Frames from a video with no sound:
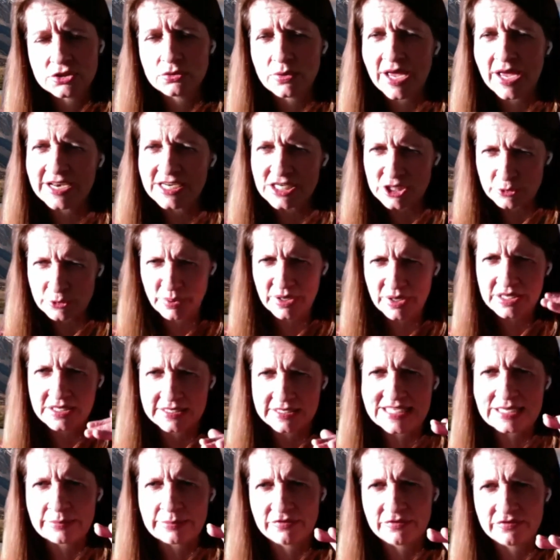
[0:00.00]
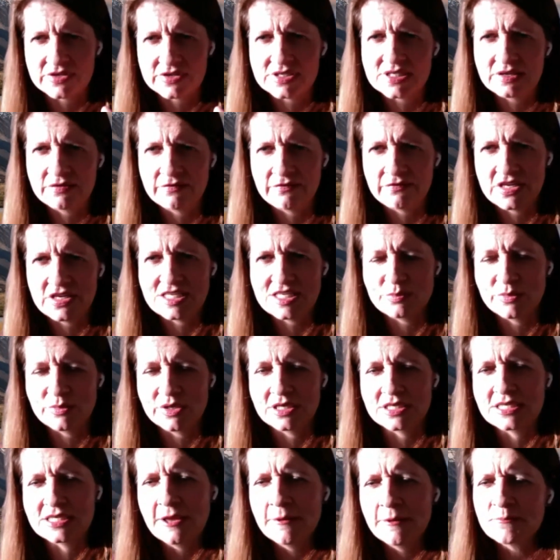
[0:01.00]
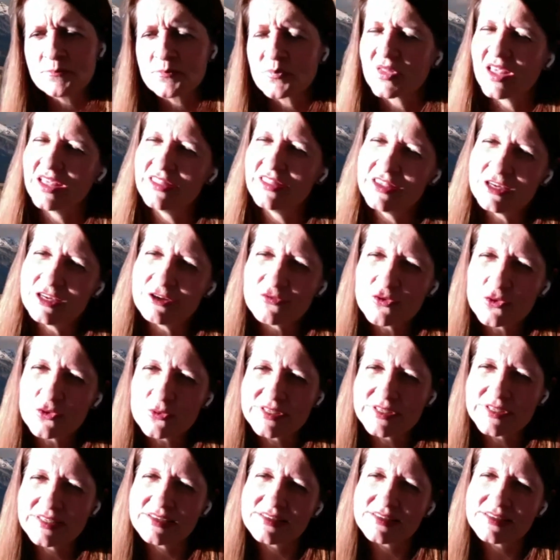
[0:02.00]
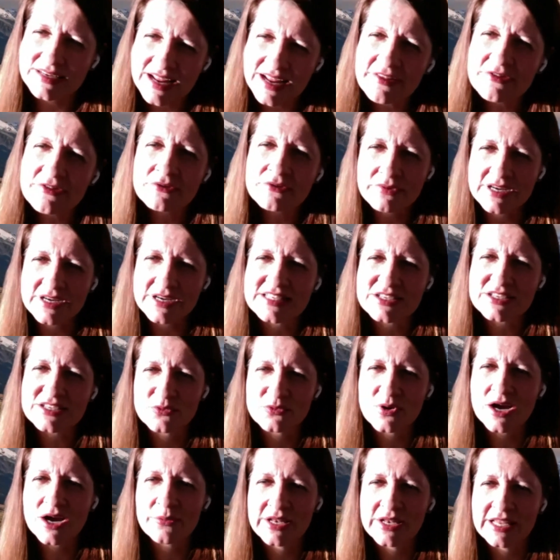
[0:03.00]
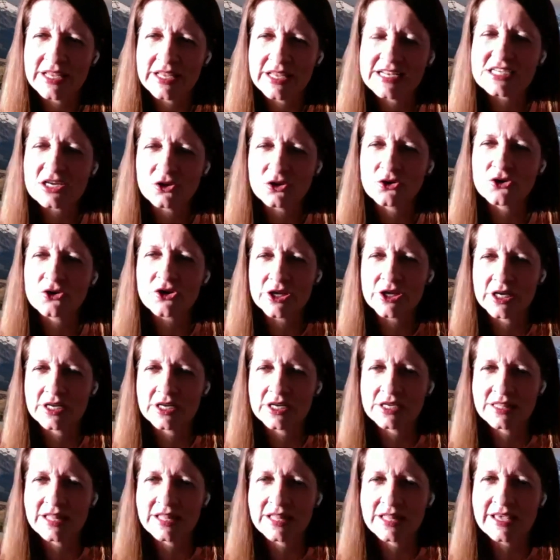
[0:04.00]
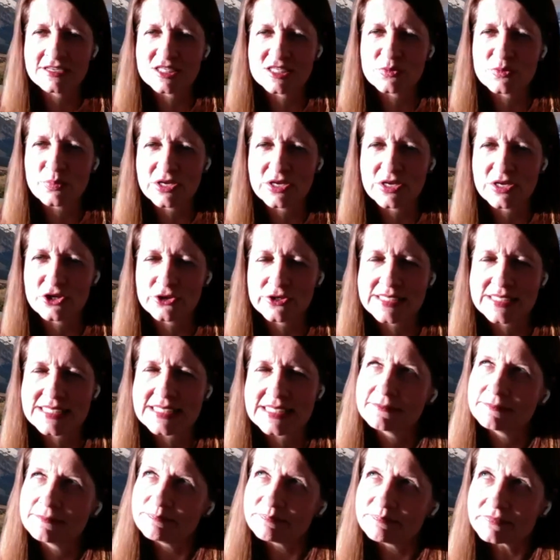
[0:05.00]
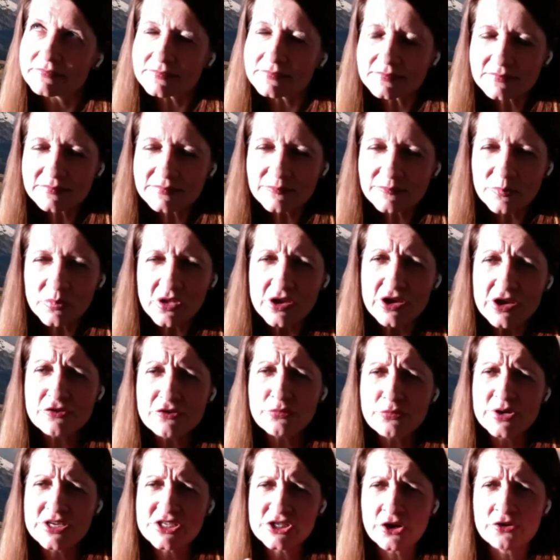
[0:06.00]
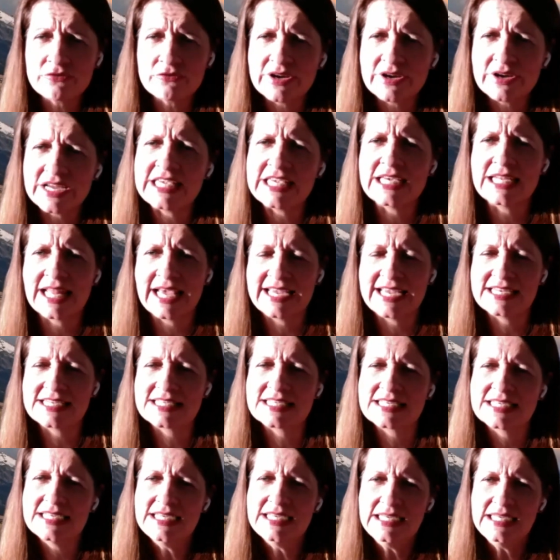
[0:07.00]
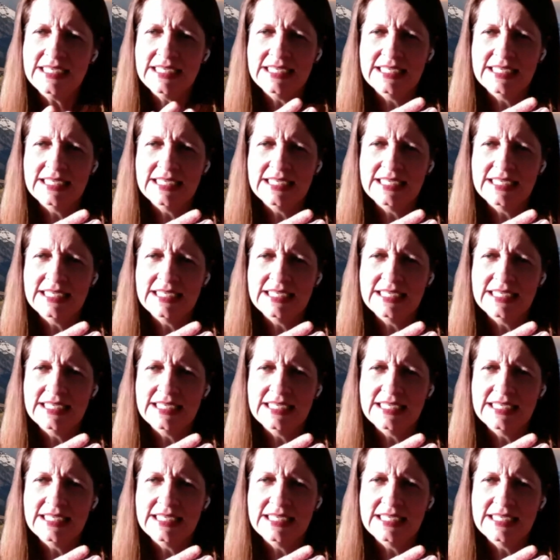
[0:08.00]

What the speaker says: to underpin some of this investment. And then of course there's another reason why we need to look at it, and that is because if we don't regulate